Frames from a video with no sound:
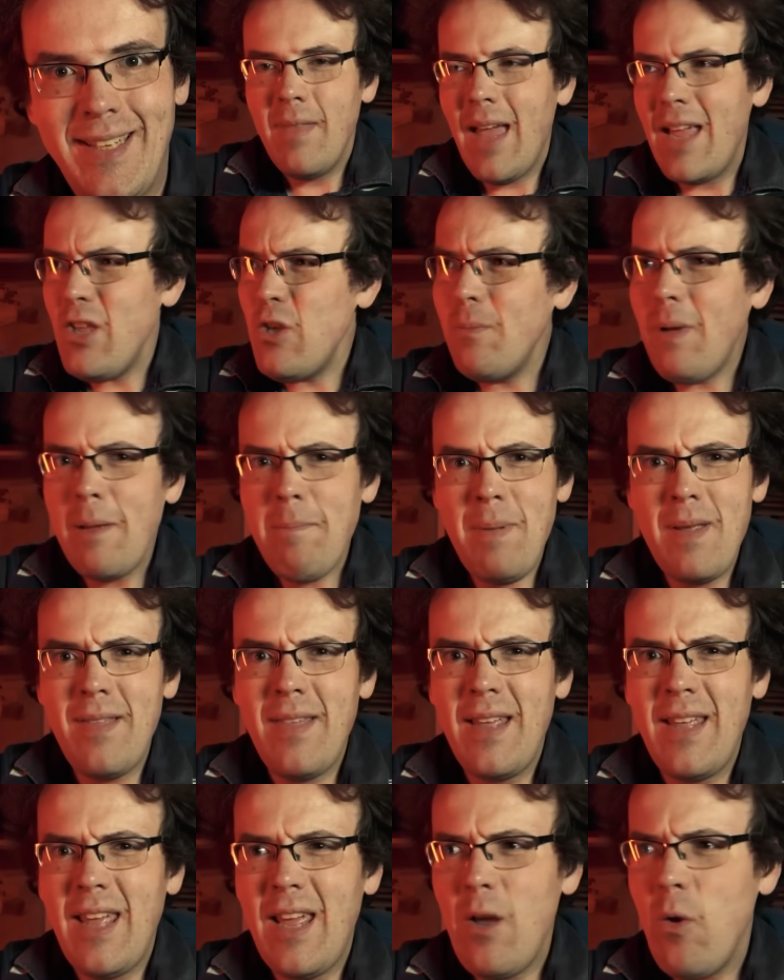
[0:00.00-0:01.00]
And you might be
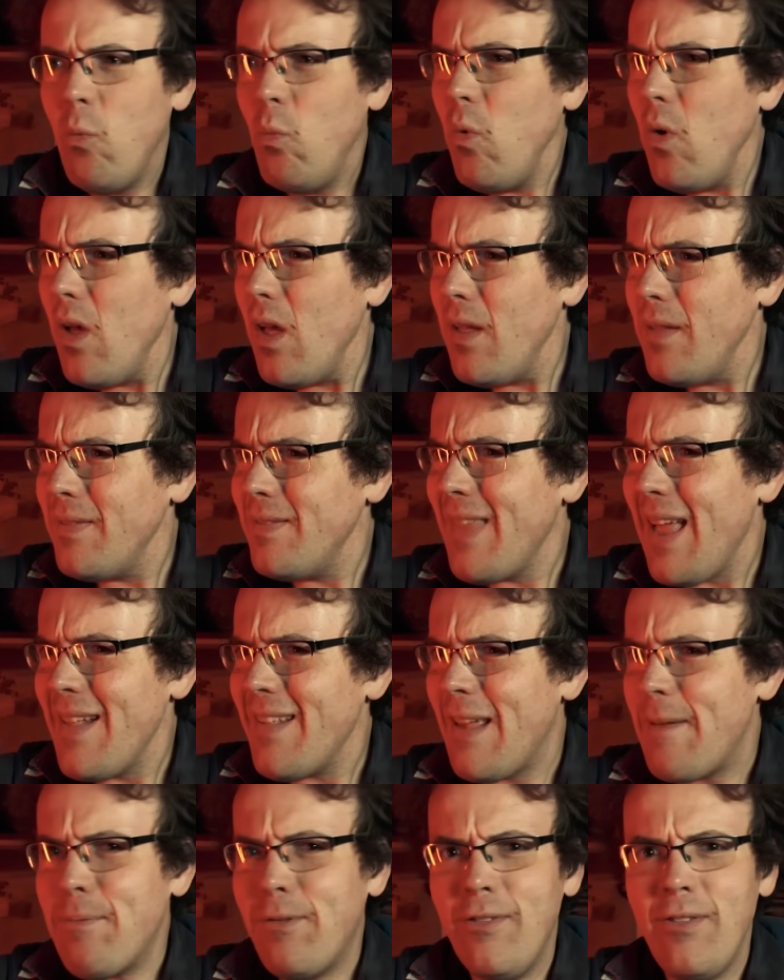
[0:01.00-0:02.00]
thinking, what?
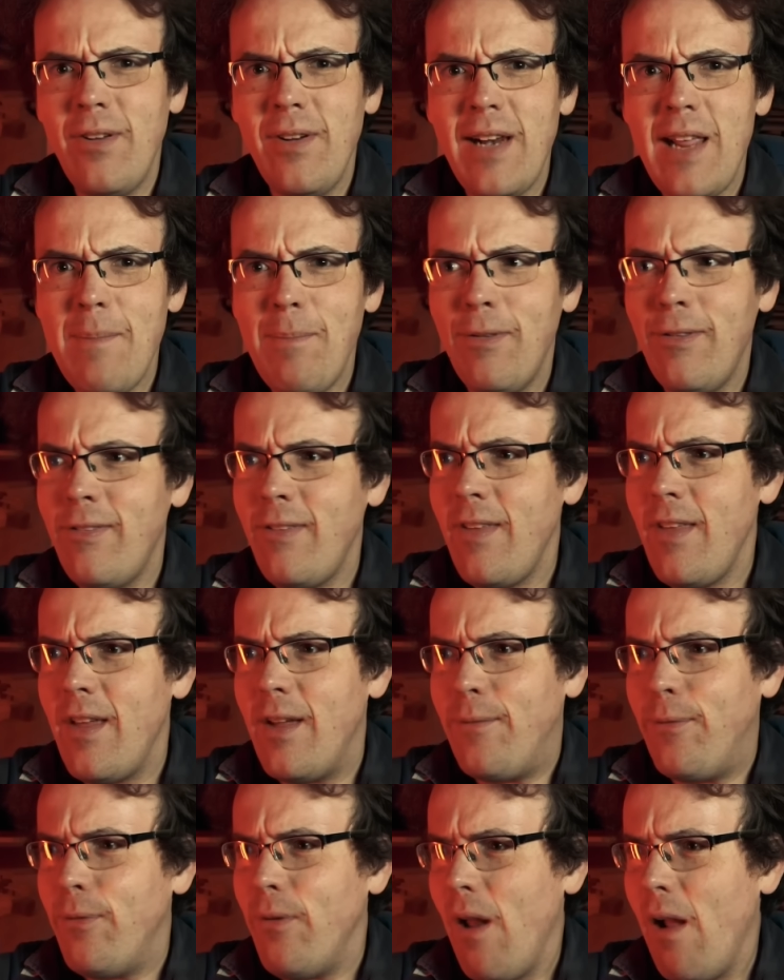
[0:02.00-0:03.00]
That's absolutely
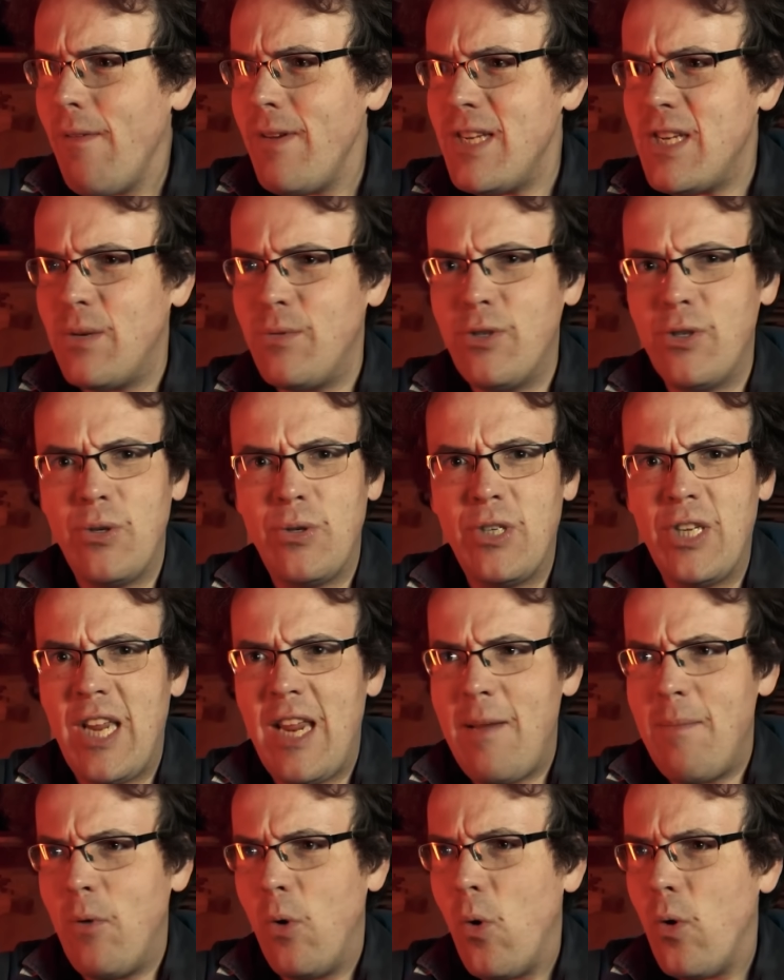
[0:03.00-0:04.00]
absurd. Ferrari don't do
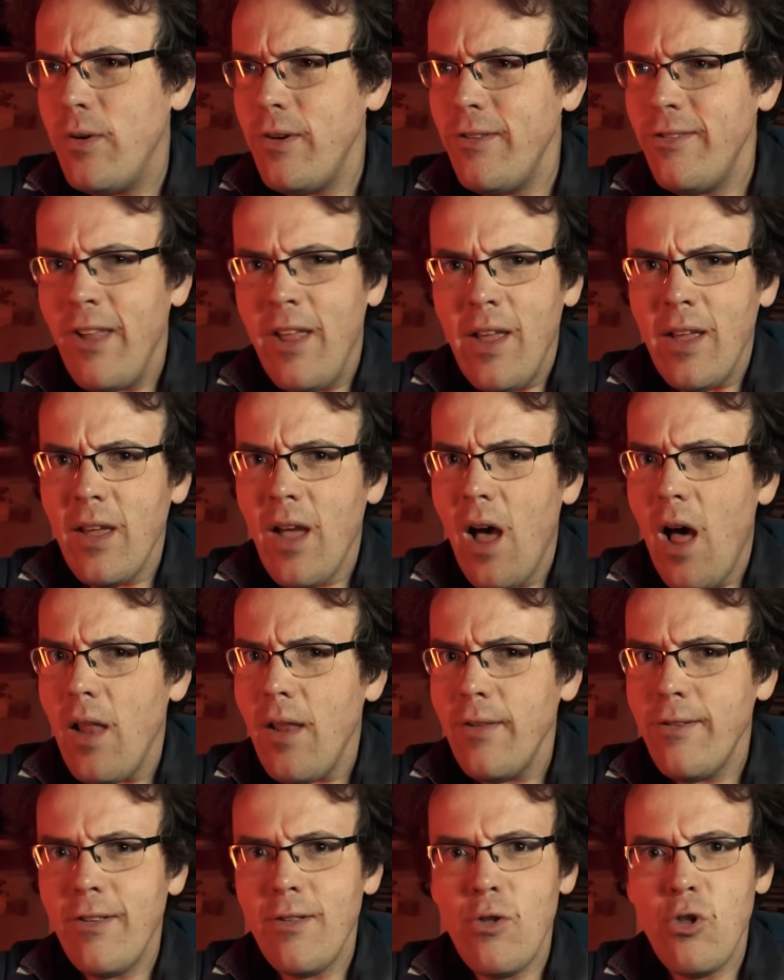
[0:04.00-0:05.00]
team orders.
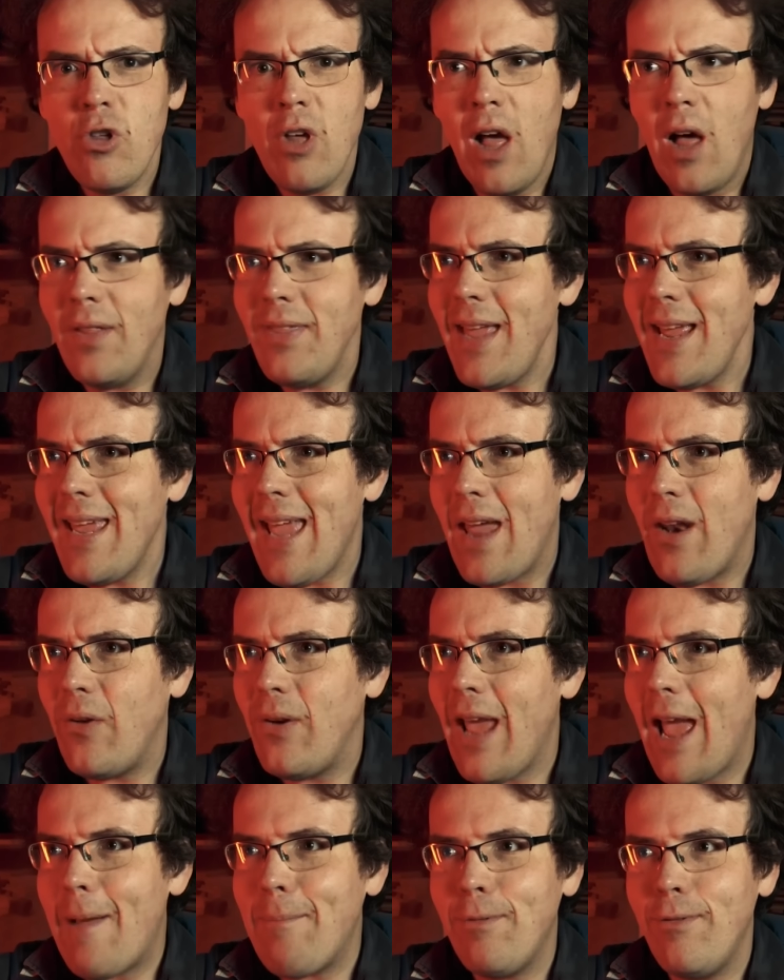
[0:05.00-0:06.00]
Carlos and Charles, they get
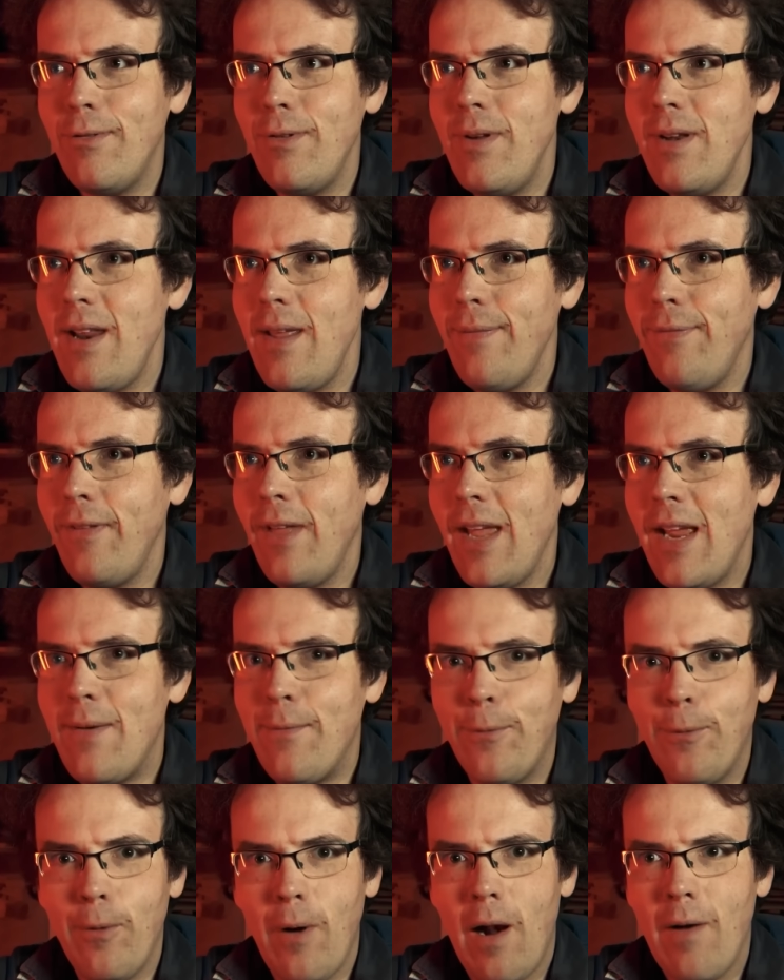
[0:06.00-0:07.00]
on absolutely
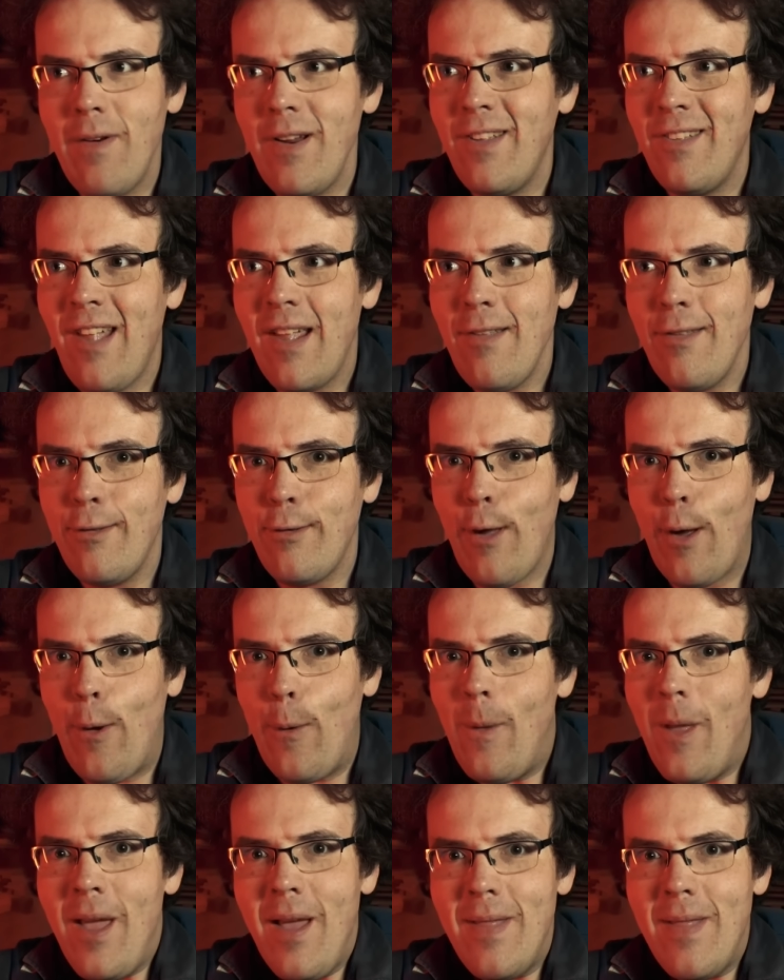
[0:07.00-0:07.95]
fine. Ferrari says so.